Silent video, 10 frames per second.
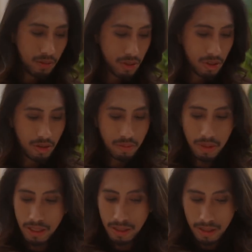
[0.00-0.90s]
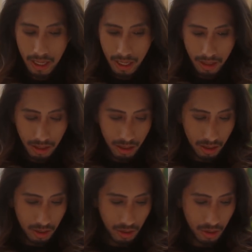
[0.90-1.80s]
which only means that
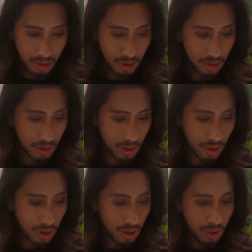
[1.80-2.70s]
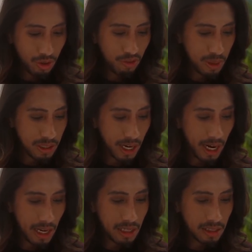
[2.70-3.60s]
you have been
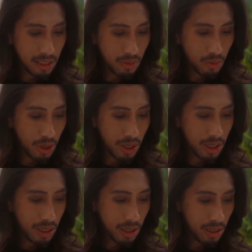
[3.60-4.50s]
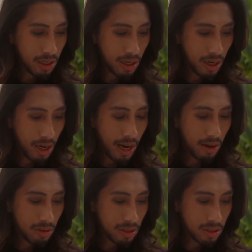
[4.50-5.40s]
tirelessly working
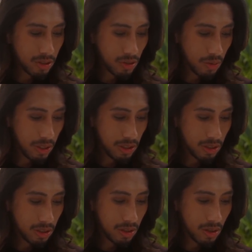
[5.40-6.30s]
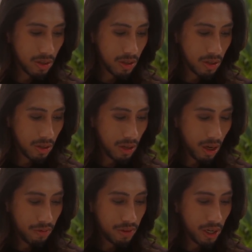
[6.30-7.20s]
out the situation,
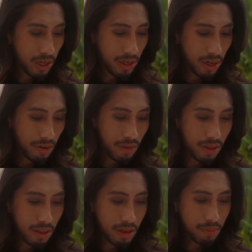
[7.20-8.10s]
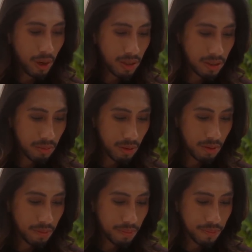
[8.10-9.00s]
have done everything
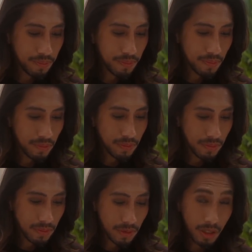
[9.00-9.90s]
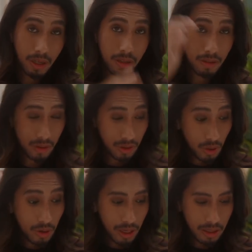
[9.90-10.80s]
possible, okay, on
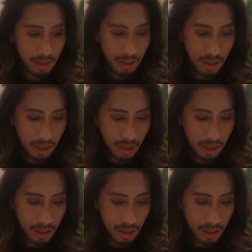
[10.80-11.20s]
your end